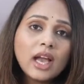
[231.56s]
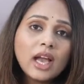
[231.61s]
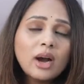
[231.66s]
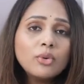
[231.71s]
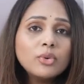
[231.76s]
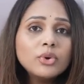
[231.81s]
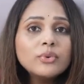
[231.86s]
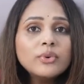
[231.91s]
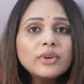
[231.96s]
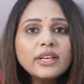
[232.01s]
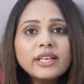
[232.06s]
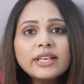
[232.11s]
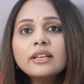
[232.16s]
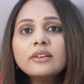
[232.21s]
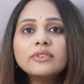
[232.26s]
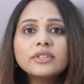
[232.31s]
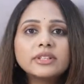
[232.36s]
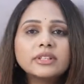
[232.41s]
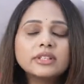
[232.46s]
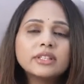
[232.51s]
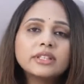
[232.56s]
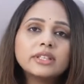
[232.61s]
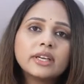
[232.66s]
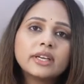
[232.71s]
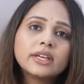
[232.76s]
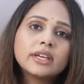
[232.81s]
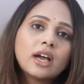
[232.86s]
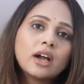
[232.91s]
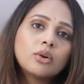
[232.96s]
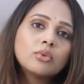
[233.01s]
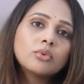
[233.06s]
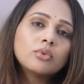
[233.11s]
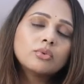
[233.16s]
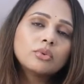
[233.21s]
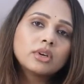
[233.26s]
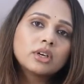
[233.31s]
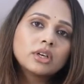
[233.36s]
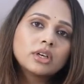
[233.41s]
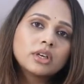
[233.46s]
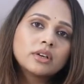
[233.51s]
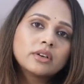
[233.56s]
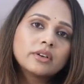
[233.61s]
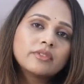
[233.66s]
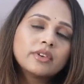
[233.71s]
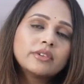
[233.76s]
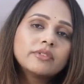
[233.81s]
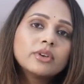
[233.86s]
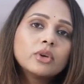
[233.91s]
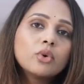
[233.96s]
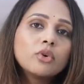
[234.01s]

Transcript: how do we deal with it, and how when we